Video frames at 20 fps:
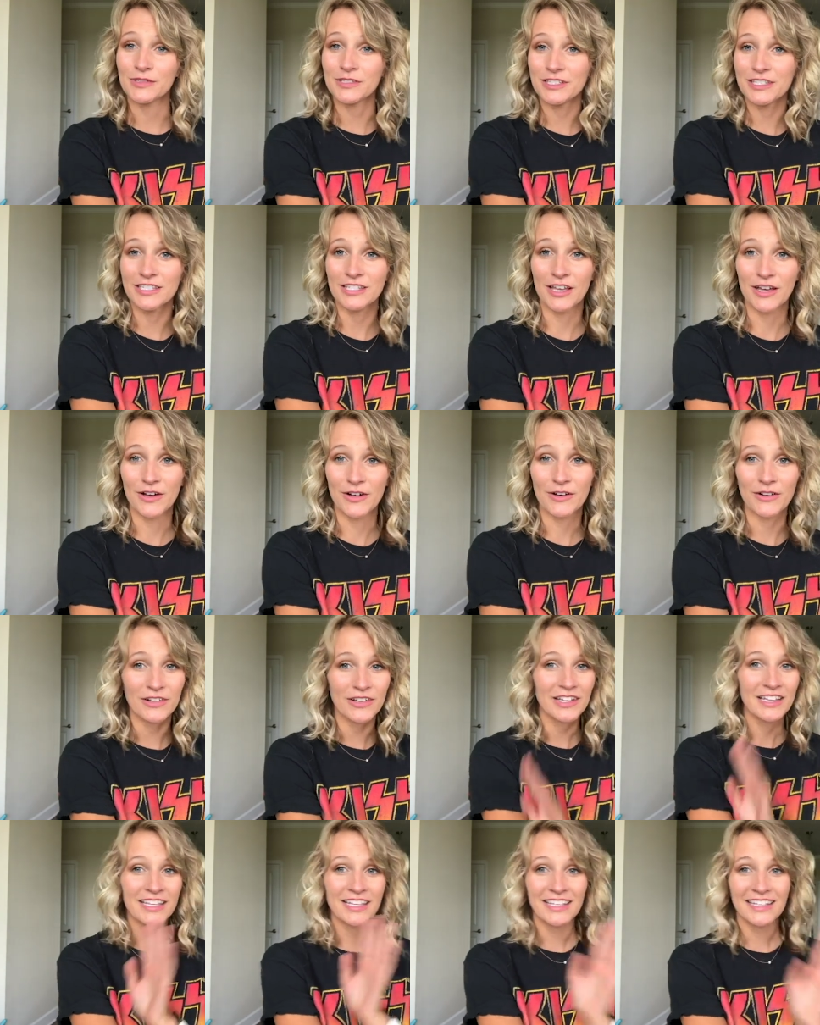So
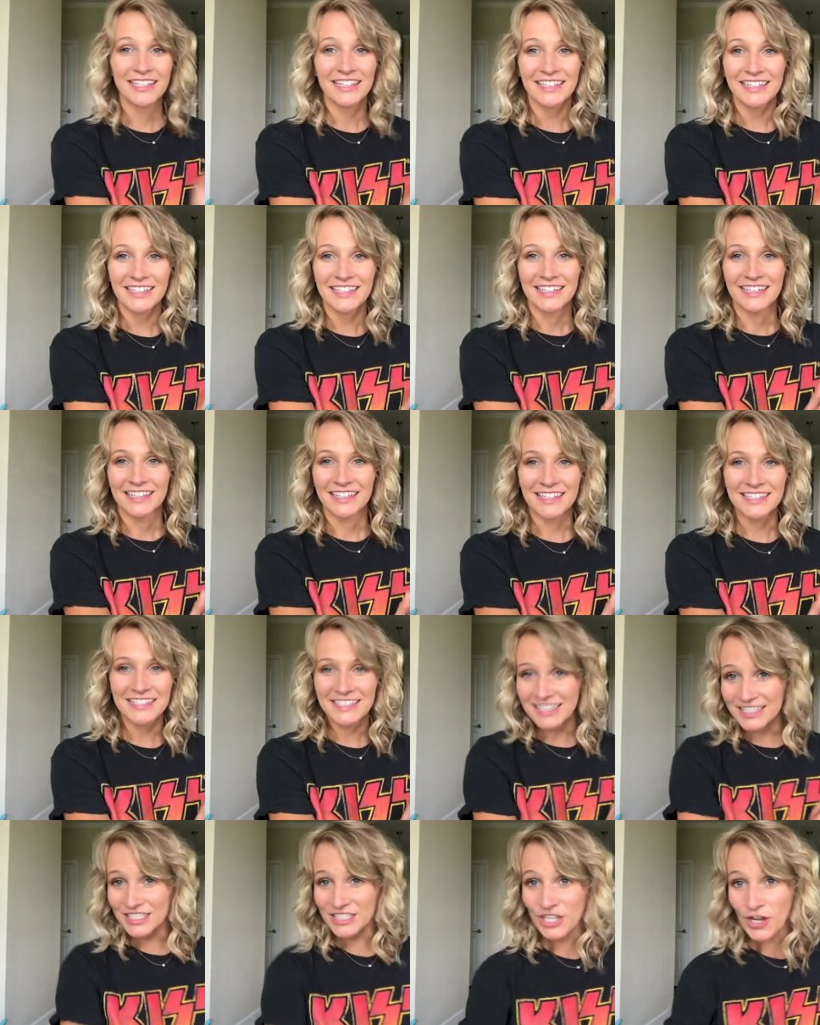let's
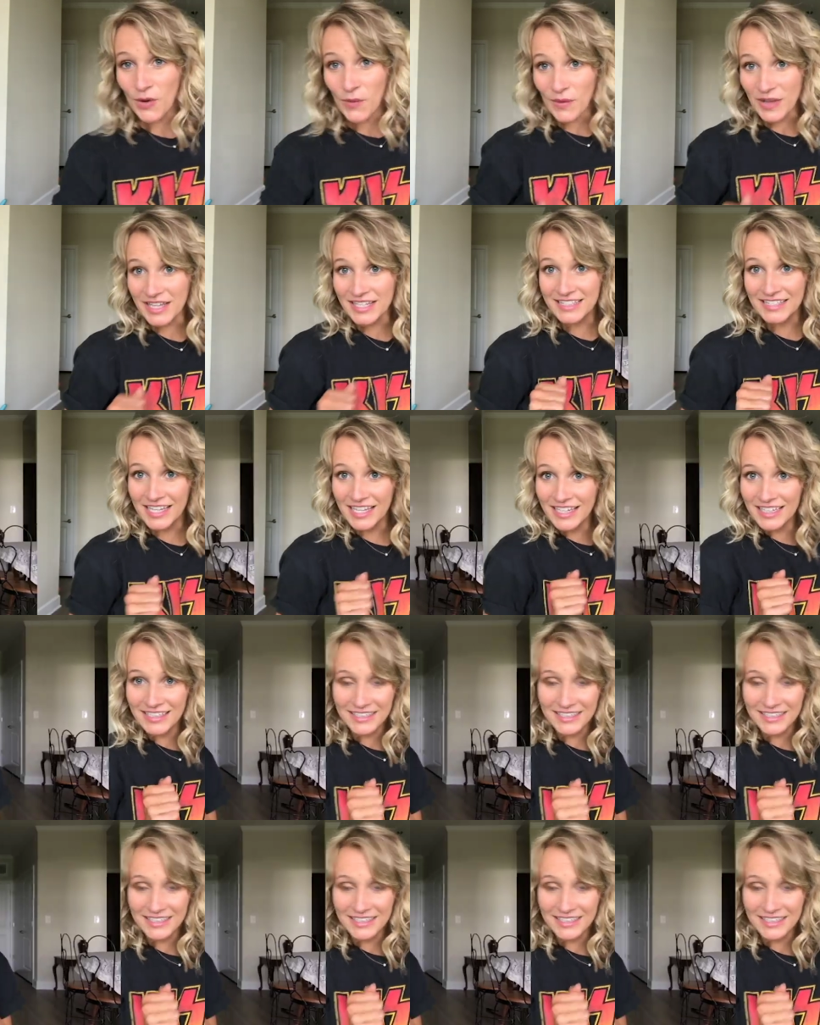get to it.